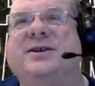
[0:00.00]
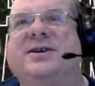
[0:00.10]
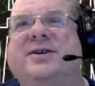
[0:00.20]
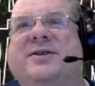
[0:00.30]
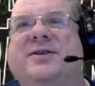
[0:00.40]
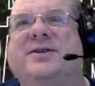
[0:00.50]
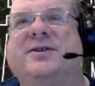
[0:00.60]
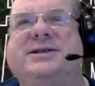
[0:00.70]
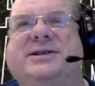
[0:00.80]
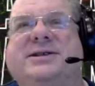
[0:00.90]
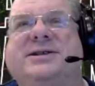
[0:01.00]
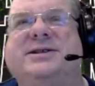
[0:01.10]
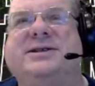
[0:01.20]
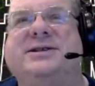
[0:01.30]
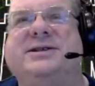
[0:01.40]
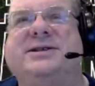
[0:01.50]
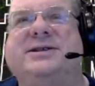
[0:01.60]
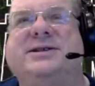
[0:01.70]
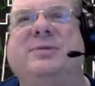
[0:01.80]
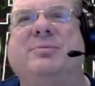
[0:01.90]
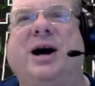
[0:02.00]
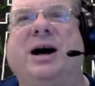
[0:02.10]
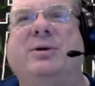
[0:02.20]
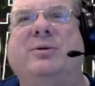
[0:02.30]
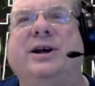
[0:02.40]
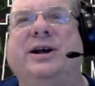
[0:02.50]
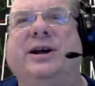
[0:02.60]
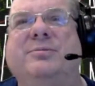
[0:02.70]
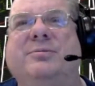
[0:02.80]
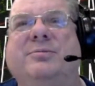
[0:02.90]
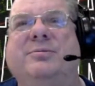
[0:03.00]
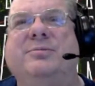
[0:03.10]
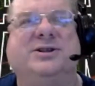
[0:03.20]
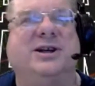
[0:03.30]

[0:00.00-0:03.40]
that make sense, and I just don't think that BABA really makes sense.